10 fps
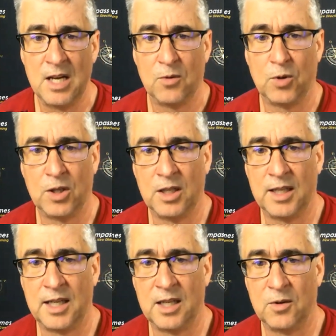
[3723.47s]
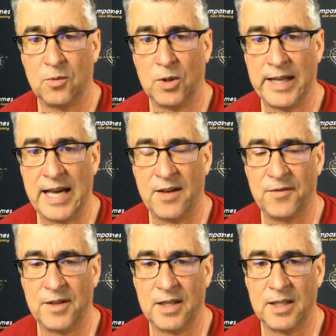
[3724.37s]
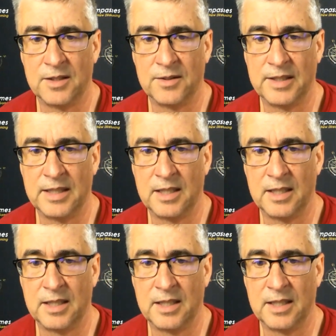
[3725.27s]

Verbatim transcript: we'll uh, we'll have uh,